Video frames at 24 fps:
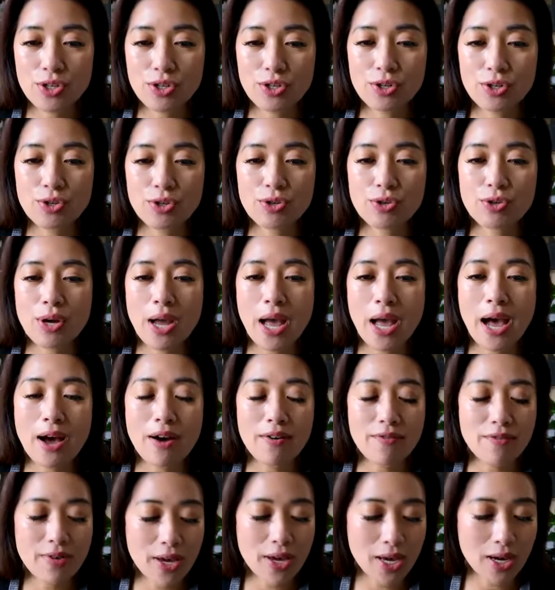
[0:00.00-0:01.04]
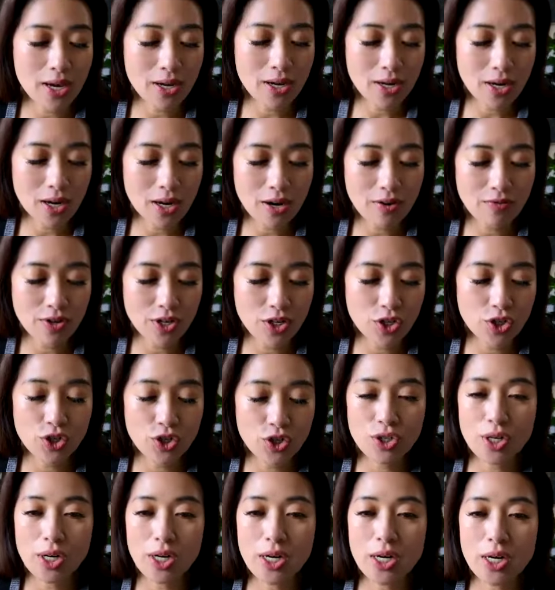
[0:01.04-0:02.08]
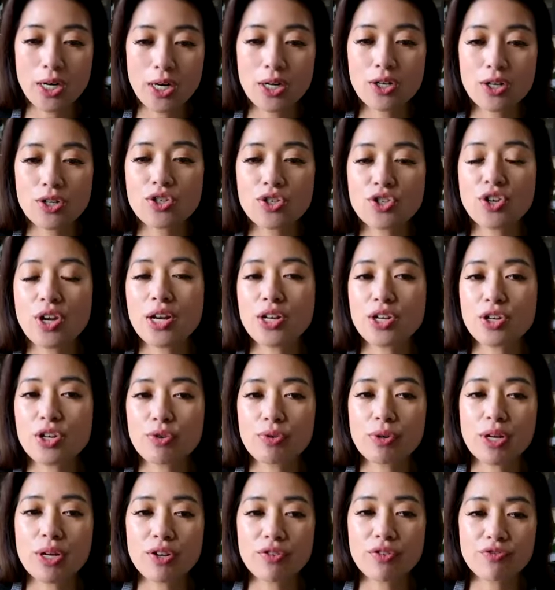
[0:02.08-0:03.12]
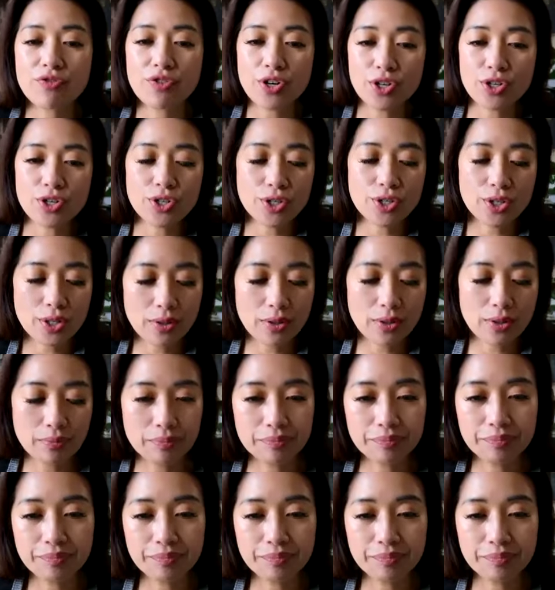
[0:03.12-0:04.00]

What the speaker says: to have a coverage start January 1st.